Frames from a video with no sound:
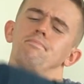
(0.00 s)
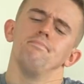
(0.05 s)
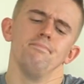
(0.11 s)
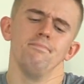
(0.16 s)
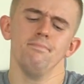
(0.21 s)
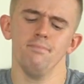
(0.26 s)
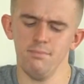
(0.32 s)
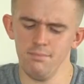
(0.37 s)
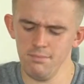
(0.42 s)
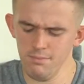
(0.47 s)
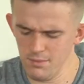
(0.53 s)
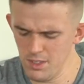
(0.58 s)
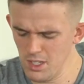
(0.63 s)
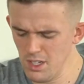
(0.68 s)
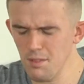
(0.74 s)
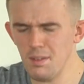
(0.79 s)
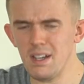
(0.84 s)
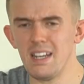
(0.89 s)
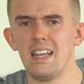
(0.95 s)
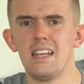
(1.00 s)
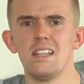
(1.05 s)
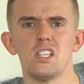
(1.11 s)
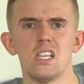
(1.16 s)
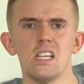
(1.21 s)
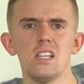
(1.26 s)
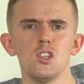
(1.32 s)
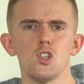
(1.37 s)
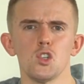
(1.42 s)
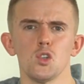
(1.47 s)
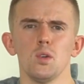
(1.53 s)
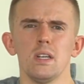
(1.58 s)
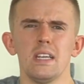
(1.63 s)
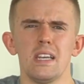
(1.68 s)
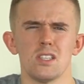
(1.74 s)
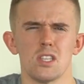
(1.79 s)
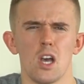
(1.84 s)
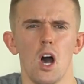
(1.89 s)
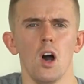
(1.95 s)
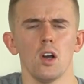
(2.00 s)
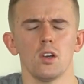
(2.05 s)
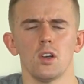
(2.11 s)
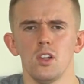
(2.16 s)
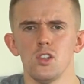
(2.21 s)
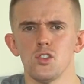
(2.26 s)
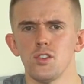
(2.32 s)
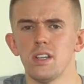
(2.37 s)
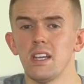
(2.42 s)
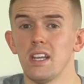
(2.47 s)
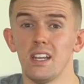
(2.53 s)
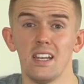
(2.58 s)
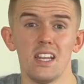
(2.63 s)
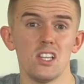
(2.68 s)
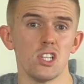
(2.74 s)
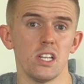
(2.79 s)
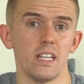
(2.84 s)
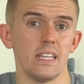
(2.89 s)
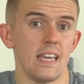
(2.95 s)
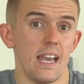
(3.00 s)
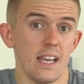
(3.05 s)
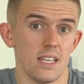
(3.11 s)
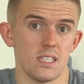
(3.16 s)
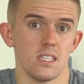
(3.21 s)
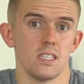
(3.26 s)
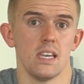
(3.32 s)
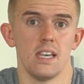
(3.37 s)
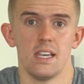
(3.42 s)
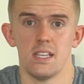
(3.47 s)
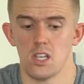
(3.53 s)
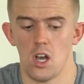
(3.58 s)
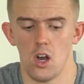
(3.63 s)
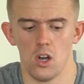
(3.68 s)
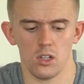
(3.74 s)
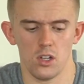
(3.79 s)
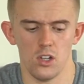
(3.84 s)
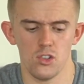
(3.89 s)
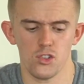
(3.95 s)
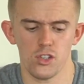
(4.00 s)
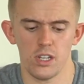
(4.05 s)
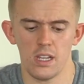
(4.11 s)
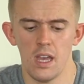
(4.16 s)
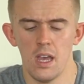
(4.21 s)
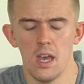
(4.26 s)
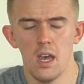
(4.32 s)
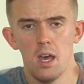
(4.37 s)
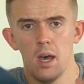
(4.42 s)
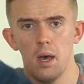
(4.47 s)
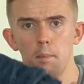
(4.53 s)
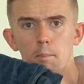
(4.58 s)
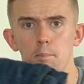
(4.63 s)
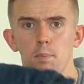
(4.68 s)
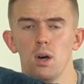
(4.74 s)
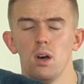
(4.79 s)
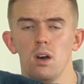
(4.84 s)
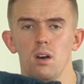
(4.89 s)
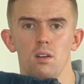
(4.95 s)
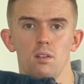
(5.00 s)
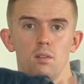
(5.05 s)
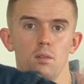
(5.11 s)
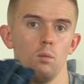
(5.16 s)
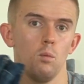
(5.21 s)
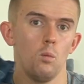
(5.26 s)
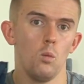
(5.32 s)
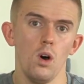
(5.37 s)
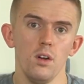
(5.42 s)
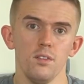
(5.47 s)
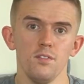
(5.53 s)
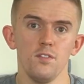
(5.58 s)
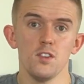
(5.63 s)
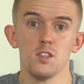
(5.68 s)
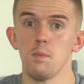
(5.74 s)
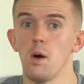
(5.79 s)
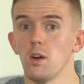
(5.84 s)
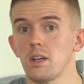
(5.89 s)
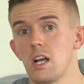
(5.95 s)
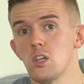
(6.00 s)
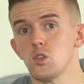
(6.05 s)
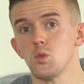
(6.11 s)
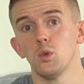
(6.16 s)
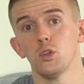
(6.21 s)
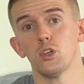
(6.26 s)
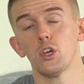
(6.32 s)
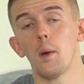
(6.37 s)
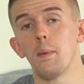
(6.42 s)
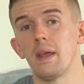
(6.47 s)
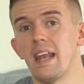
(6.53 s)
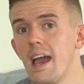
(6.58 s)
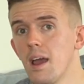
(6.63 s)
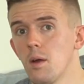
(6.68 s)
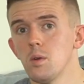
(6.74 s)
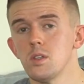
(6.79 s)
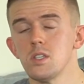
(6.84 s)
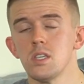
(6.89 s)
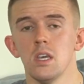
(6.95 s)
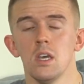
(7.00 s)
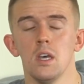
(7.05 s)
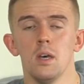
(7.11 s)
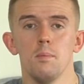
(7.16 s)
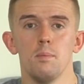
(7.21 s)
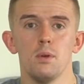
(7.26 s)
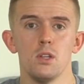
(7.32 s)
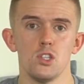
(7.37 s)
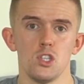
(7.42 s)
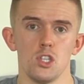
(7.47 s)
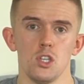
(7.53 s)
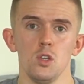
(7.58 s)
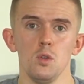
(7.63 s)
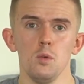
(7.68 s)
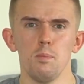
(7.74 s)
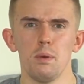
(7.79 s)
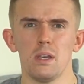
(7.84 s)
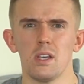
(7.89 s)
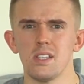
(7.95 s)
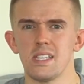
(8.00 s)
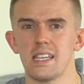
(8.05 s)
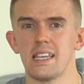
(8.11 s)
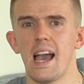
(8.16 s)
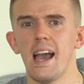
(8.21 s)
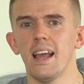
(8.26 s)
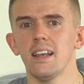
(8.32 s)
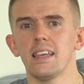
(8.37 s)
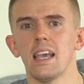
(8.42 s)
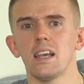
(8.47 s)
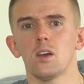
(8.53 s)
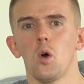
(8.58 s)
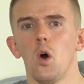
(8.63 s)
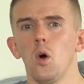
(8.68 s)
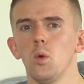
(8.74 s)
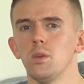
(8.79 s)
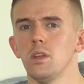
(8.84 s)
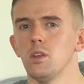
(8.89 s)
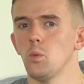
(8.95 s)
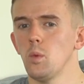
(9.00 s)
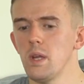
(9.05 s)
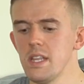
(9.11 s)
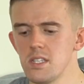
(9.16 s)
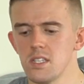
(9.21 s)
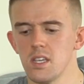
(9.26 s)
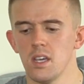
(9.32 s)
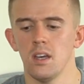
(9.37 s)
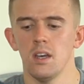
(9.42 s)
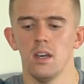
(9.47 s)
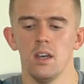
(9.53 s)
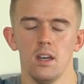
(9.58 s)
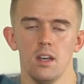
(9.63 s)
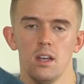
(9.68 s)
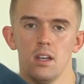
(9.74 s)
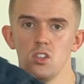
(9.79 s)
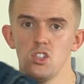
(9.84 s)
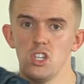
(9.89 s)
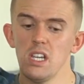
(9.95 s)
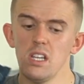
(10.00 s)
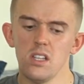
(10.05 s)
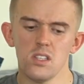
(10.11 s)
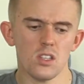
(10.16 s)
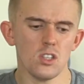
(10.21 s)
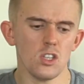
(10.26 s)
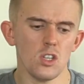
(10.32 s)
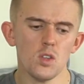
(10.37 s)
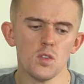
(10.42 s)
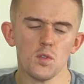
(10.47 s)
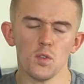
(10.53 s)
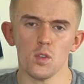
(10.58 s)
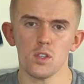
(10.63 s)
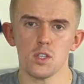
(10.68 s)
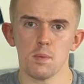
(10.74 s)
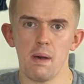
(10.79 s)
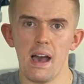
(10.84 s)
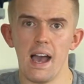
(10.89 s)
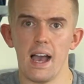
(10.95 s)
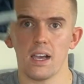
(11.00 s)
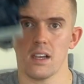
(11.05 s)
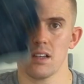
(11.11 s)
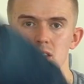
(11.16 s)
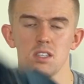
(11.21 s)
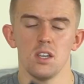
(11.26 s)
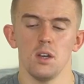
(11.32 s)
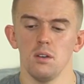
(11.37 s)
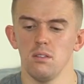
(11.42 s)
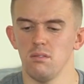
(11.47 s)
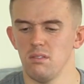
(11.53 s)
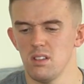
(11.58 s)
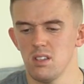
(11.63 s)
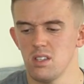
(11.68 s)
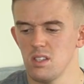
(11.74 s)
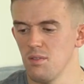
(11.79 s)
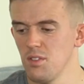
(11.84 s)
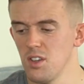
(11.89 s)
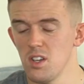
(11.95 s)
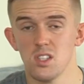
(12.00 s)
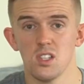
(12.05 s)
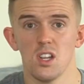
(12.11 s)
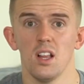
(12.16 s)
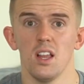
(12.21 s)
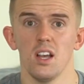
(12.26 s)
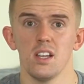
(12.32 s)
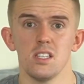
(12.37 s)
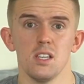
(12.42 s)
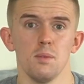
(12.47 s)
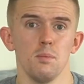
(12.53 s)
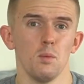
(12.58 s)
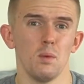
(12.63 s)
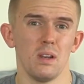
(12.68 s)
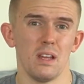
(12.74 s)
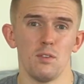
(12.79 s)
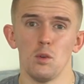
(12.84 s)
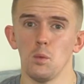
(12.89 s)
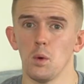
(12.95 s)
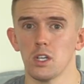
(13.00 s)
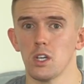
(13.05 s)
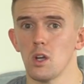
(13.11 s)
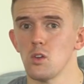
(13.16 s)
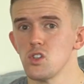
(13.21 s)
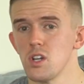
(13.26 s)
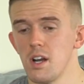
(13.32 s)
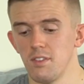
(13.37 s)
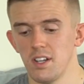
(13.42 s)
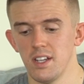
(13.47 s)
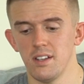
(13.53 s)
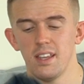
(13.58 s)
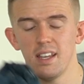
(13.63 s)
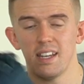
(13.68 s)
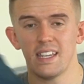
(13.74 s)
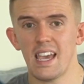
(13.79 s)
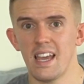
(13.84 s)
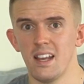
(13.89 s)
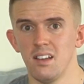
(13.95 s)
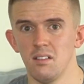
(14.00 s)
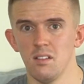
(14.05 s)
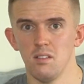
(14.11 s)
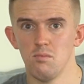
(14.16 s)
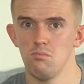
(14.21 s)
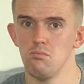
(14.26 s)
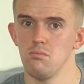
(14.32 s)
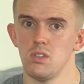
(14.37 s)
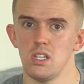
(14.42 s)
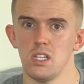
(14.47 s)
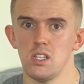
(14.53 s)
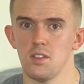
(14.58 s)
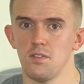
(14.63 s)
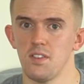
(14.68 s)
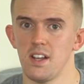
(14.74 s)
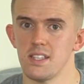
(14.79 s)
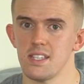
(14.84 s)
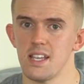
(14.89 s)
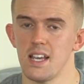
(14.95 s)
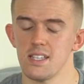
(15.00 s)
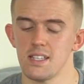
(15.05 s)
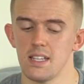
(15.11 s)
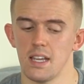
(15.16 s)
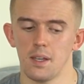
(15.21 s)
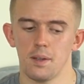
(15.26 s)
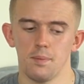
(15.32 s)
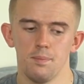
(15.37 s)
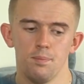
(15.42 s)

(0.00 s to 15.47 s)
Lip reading: you don't really need jeans, surely, it's a hot country. And initially, yes, it is a hot country, but one, for smart casual and going out, but two, because it can get cold in the winter, jeans are useful to pack. So it's a versatile item, and if you want to go traveling, then again, jeans are fantastic.